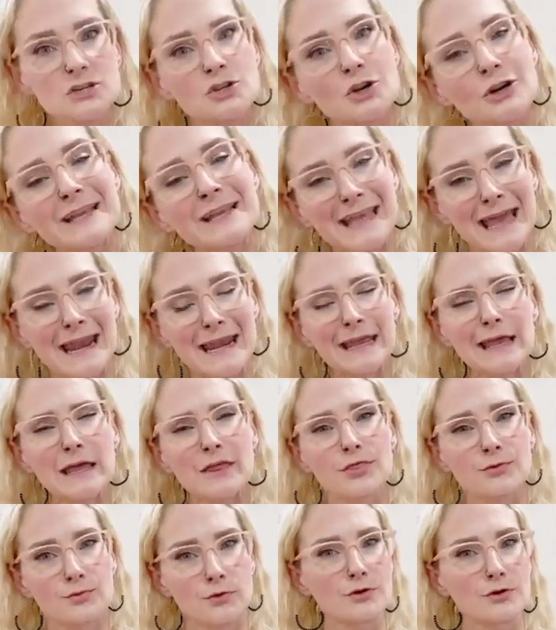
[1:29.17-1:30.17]
you're getting
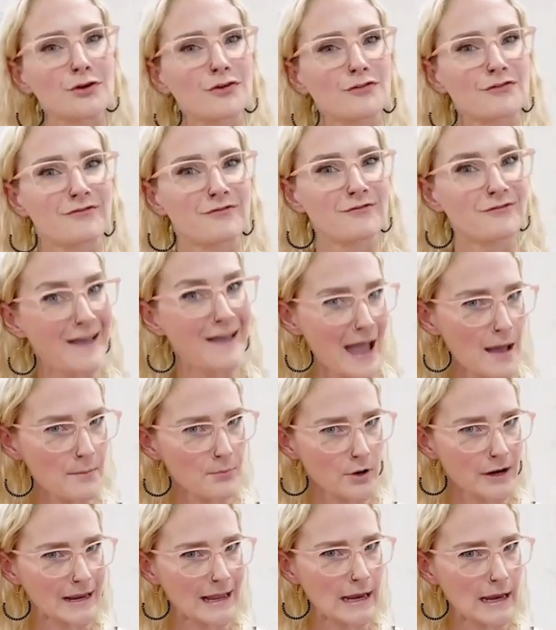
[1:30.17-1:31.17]
it through your
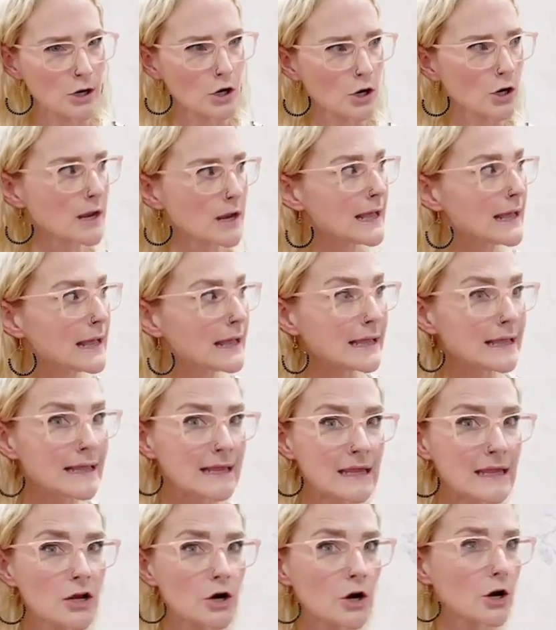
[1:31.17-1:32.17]
fabricator.
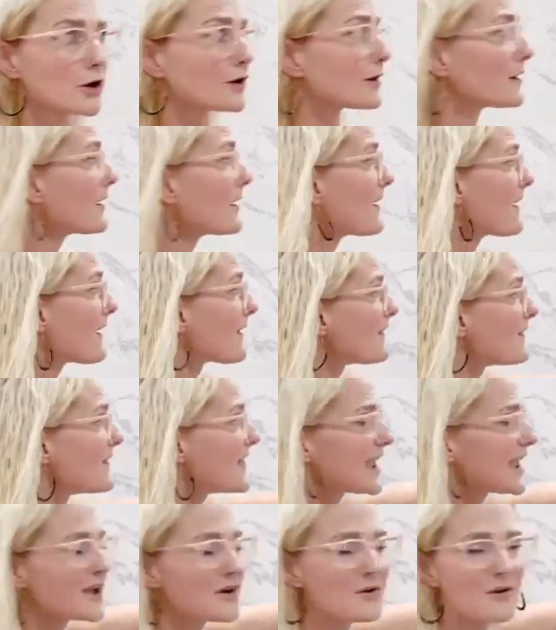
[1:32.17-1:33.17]
Here,
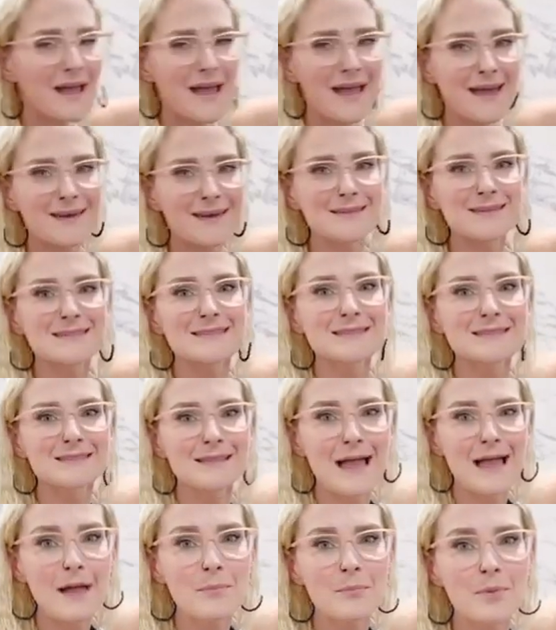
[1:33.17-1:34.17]
they go ahead and
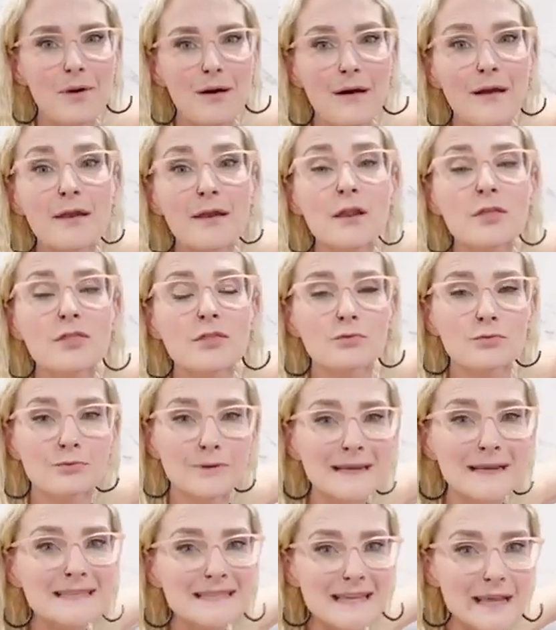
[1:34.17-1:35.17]
slap on the
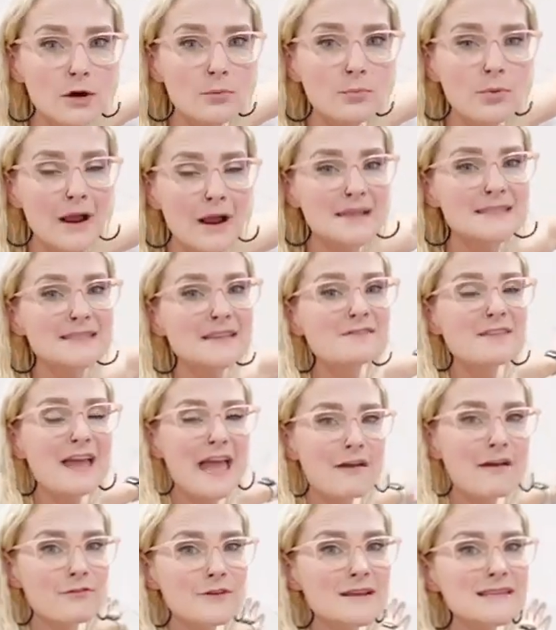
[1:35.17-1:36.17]
retail price of
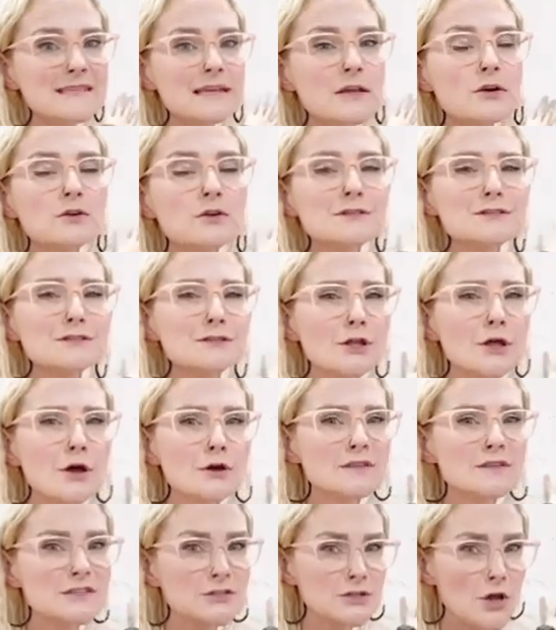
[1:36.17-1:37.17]
every single
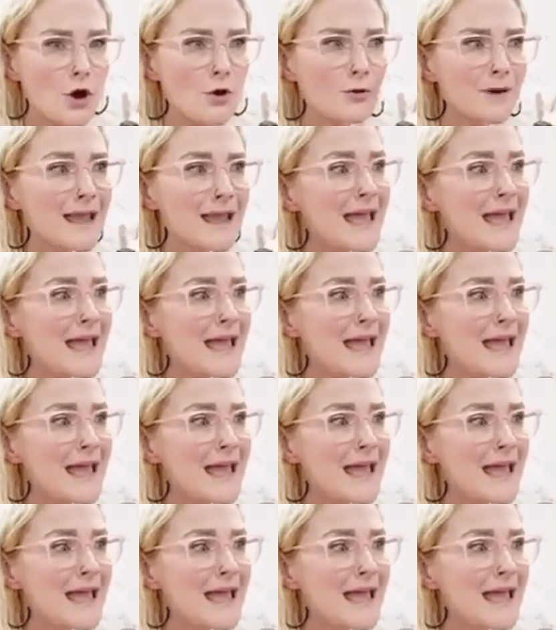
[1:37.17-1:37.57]
stone.